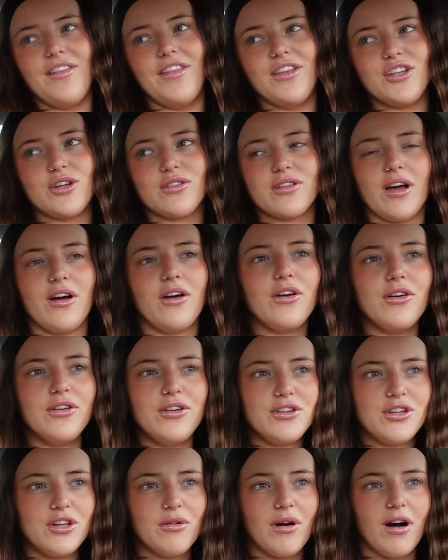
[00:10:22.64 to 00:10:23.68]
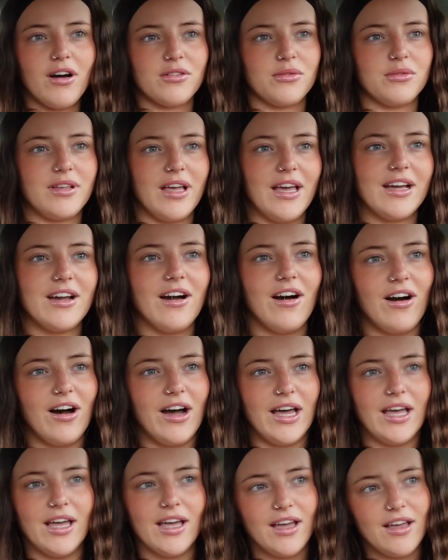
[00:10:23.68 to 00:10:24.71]
and then she was like, oh, who did you ask? Was it a
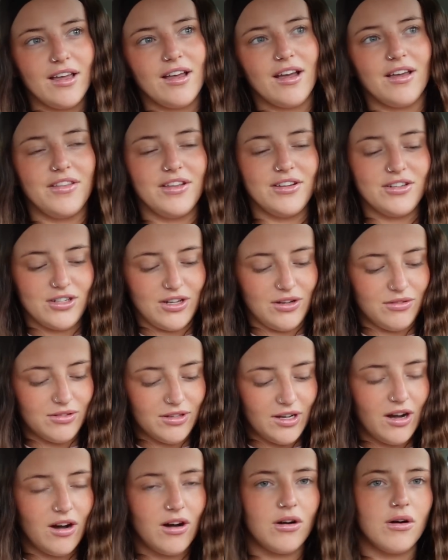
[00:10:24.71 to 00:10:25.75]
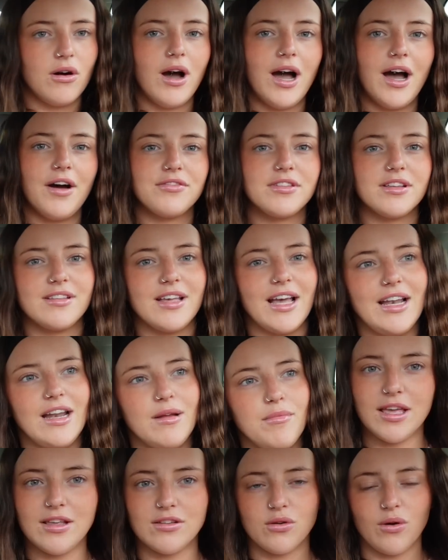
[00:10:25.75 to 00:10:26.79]
guy? And then she was like, "Oh, I'll have to tell
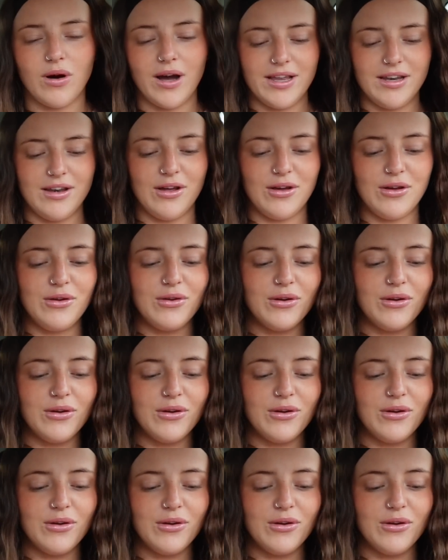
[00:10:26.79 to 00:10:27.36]
him he's quite new."